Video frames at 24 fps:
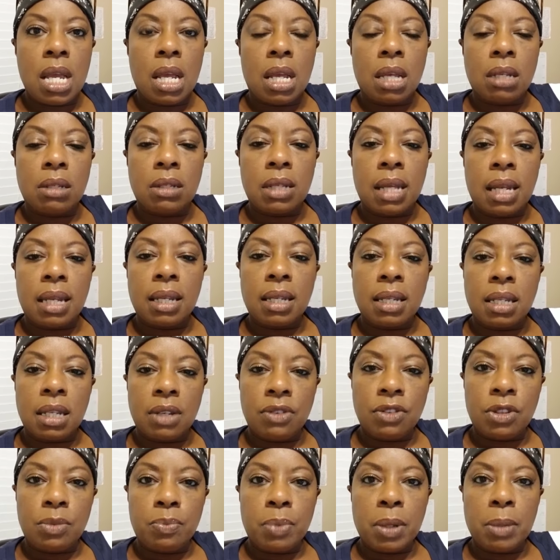is that it
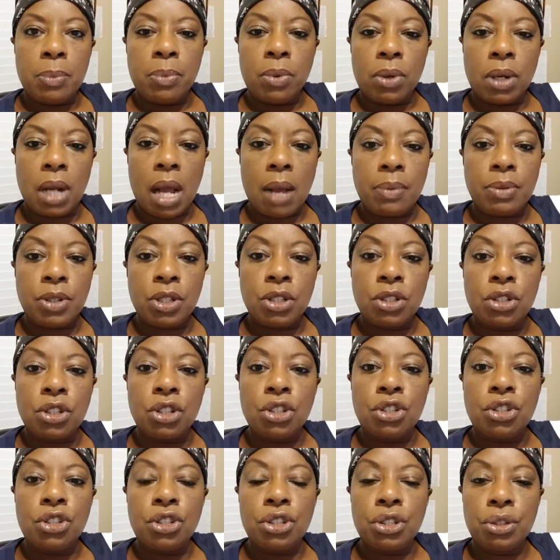gives people an option to
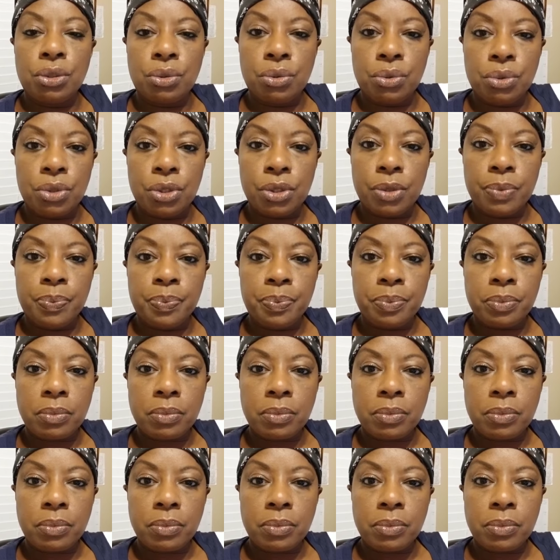choose.